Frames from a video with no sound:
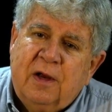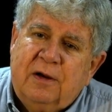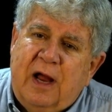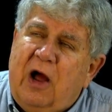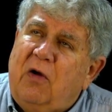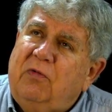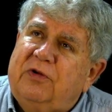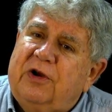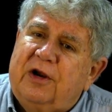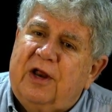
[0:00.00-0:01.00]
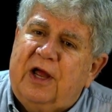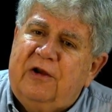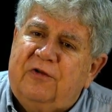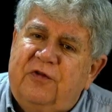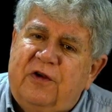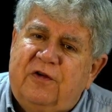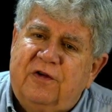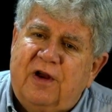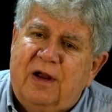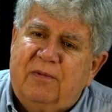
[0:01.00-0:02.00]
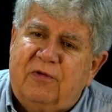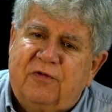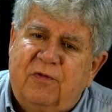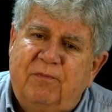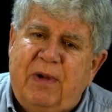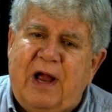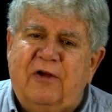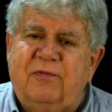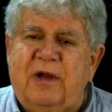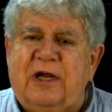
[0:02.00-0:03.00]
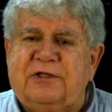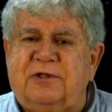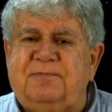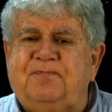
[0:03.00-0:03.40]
Now on to today's fishing tables from Bassmaster.